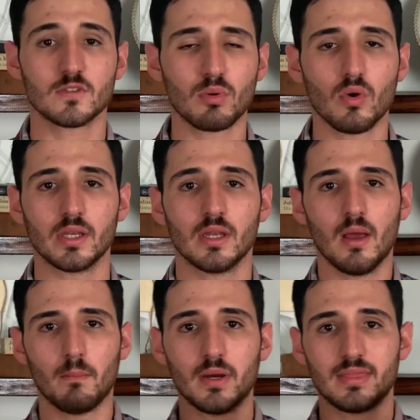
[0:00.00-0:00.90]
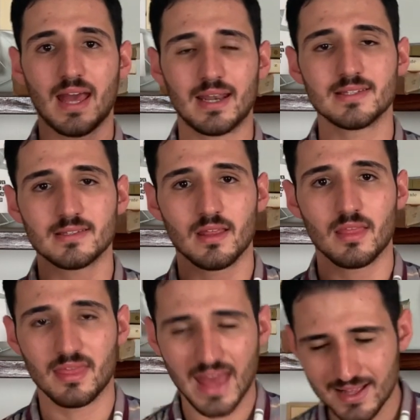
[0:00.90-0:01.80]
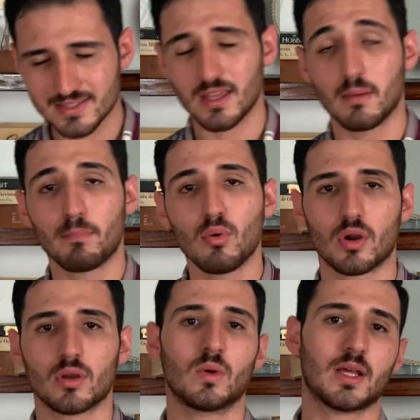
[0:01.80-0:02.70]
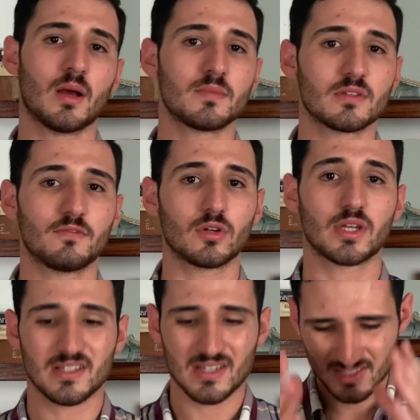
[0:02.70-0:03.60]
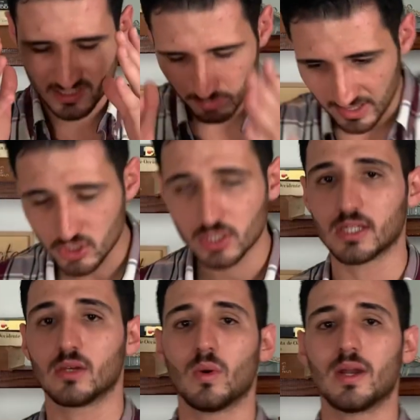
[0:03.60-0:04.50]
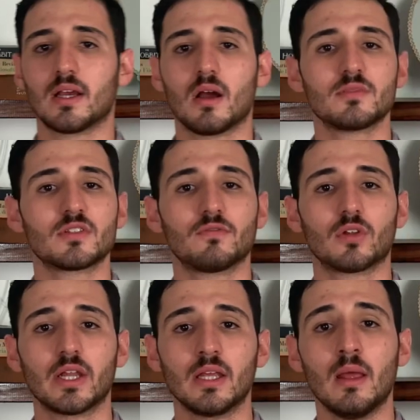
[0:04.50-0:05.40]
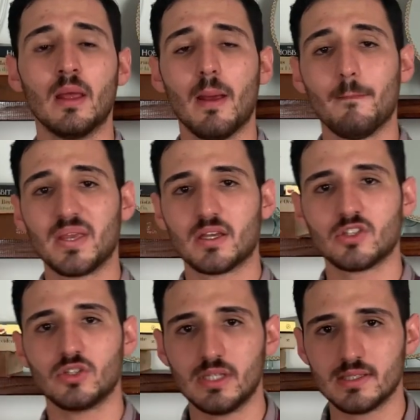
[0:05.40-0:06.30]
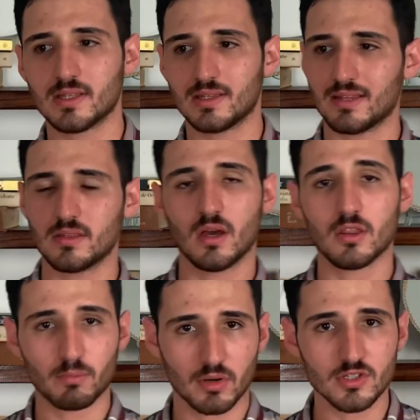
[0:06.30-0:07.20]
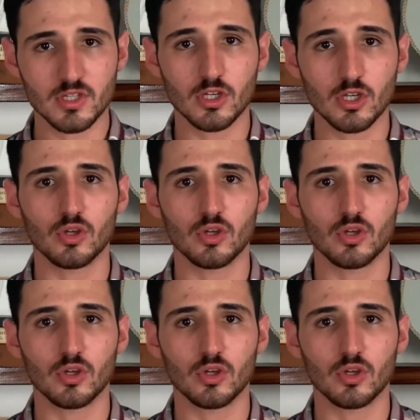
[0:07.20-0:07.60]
point, but that is that's important when it comes to flirting, especially when it comes to flirting, because you need to let the other person know.